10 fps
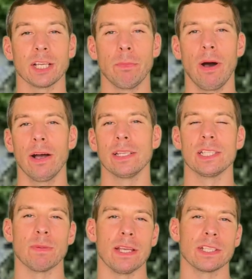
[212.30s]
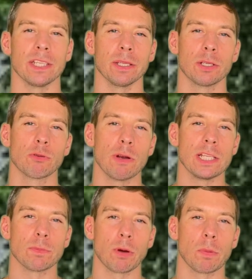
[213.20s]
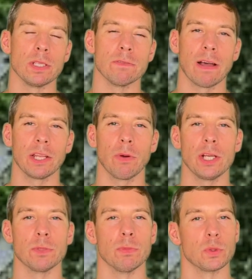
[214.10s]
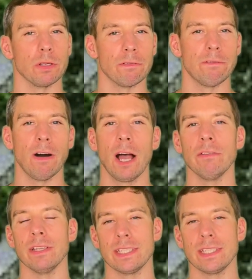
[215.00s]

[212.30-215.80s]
a parking space can increase a property's valuation between 5 and